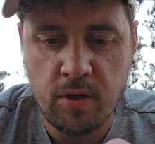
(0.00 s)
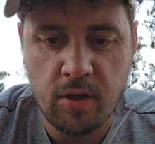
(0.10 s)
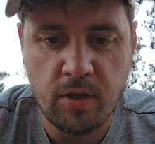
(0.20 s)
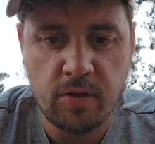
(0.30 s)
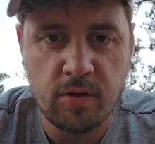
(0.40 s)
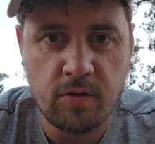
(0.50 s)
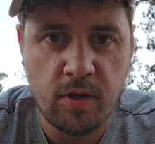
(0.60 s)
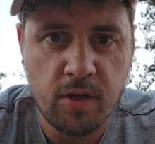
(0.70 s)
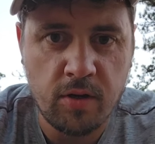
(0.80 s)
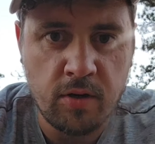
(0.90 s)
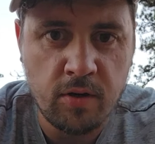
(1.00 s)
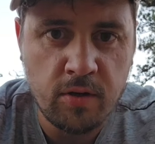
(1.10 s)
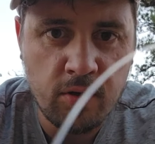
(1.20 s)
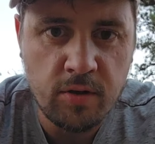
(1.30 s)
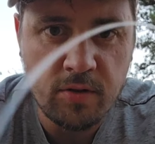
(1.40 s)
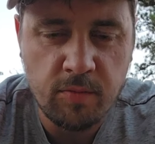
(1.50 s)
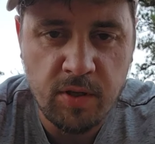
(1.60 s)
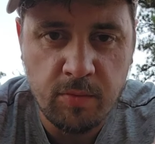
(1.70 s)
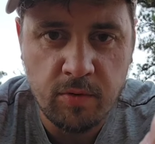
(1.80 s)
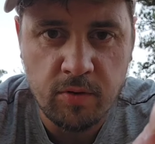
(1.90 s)
I like to do 10. Some
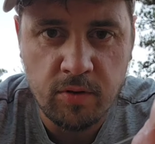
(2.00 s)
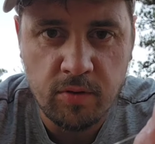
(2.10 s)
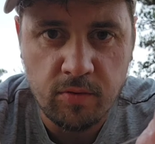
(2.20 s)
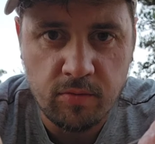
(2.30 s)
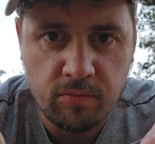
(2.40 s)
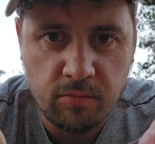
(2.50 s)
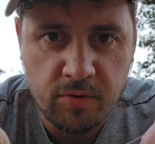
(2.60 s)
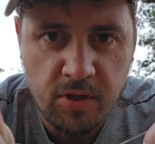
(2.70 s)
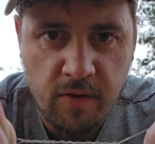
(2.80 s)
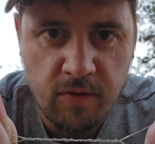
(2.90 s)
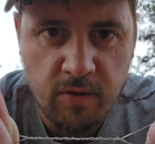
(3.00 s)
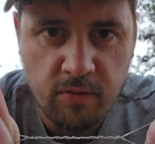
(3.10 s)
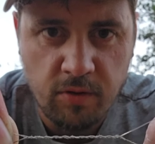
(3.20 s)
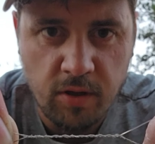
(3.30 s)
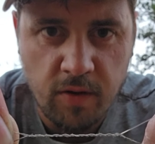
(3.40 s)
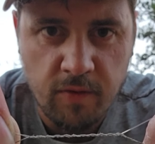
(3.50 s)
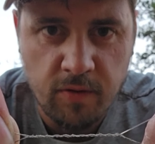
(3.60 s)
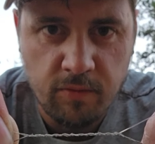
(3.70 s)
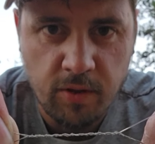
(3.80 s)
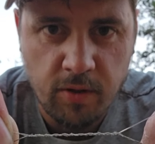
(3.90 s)
people do 7, 11,
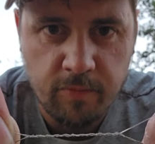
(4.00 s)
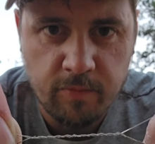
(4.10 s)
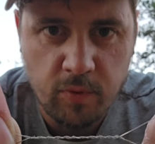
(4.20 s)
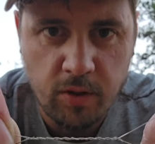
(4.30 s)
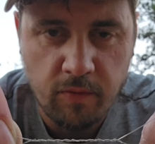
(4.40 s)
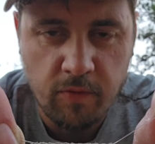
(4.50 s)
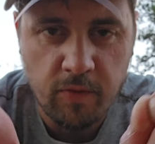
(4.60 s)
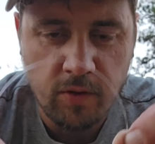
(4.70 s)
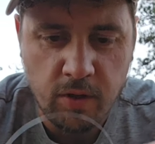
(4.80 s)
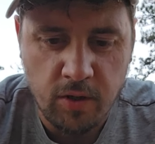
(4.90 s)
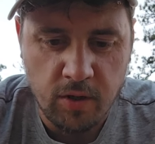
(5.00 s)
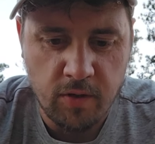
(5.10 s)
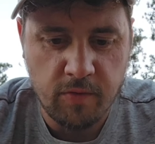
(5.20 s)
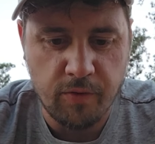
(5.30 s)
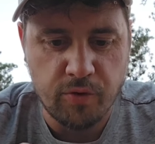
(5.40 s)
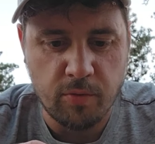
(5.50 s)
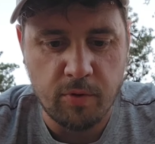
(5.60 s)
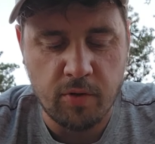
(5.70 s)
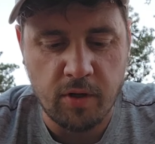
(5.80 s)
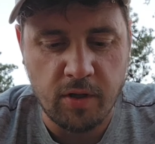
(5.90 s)
whatever floats your
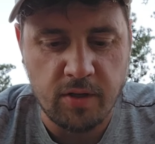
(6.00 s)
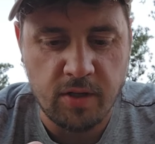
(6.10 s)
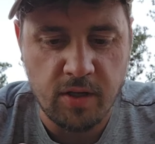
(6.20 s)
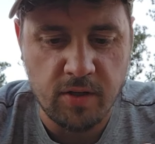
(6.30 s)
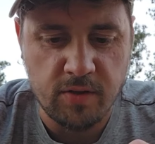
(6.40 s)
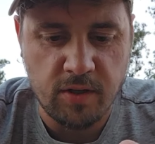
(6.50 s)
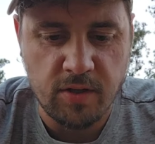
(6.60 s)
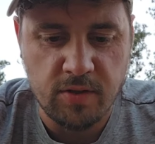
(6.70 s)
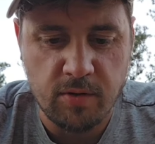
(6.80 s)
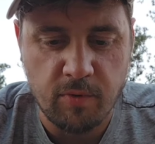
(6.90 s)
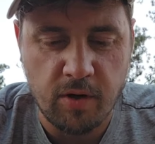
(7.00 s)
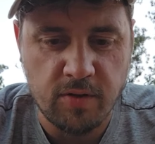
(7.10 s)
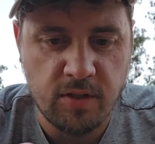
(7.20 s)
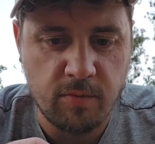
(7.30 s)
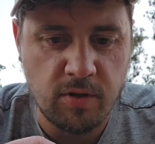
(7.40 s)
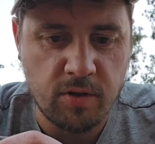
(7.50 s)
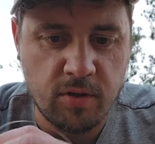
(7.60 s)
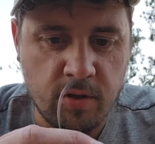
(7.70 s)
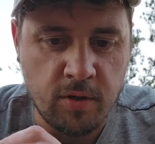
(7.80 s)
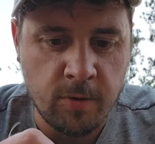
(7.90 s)
boat. I like 10. It's a nice number. I seem to
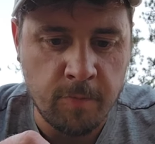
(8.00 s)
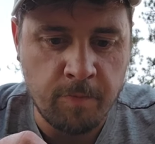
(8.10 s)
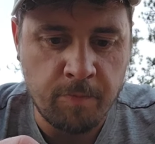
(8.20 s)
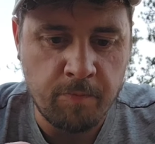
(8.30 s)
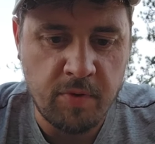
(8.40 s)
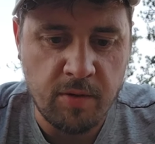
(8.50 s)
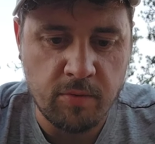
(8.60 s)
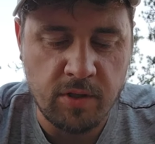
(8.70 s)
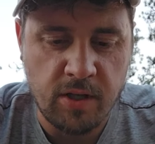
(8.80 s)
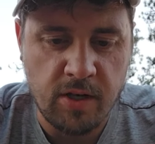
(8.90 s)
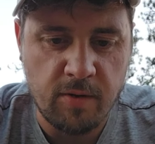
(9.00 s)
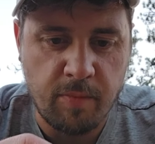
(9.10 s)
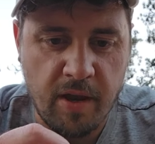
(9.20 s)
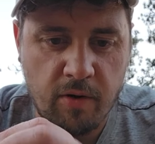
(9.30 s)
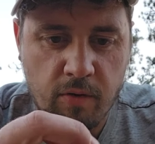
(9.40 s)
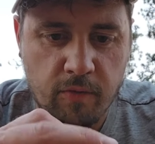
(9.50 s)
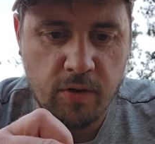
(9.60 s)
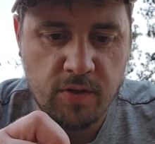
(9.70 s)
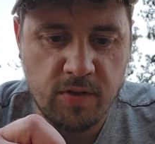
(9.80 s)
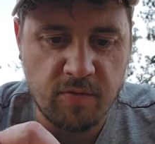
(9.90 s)
be able to get it back over
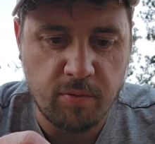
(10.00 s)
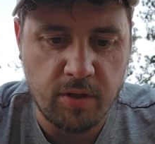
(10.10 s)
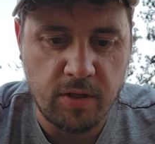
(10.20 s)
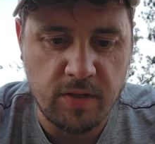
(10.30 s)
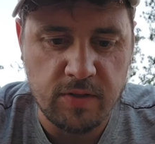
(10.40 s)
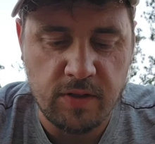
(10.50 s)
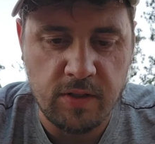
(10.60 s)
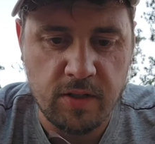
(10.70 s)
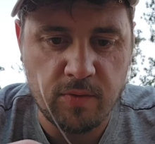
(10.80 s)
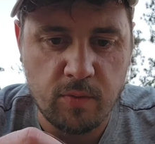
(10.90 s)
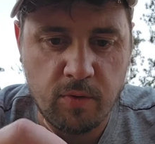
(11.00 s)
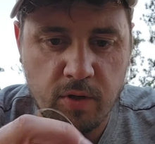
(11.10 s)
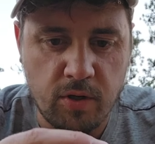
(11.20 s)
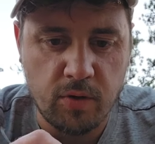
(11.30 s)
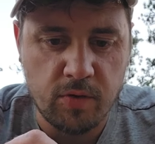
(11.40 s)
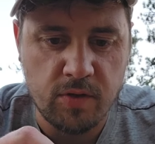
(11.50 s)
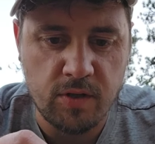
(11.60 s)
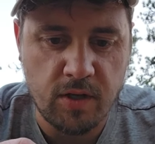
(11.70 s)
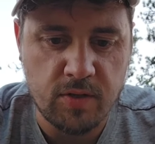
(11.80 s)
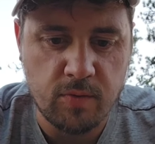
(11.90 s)
itself pretty easily. That's what we're going to do on this
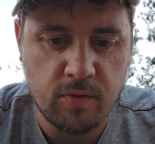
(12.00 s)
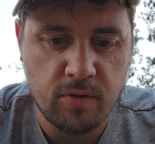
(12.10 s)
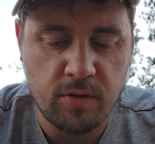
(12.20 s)
next one.